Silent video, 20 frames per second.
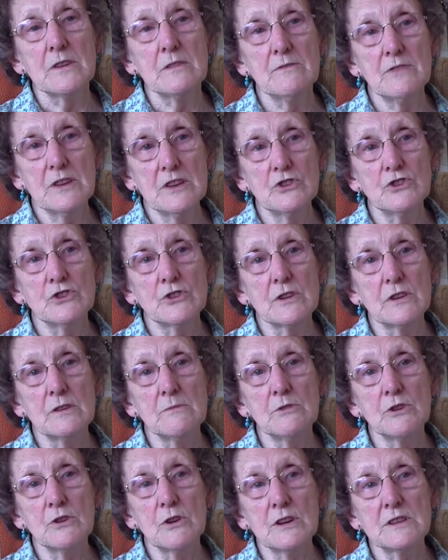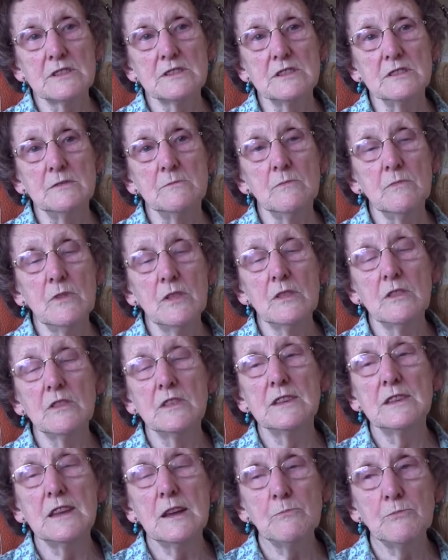eventually we got a team.
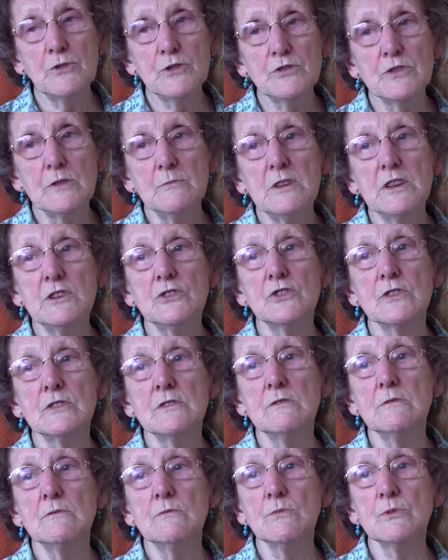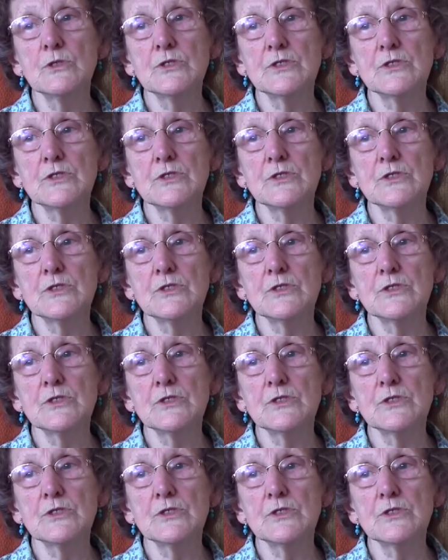The deputy matron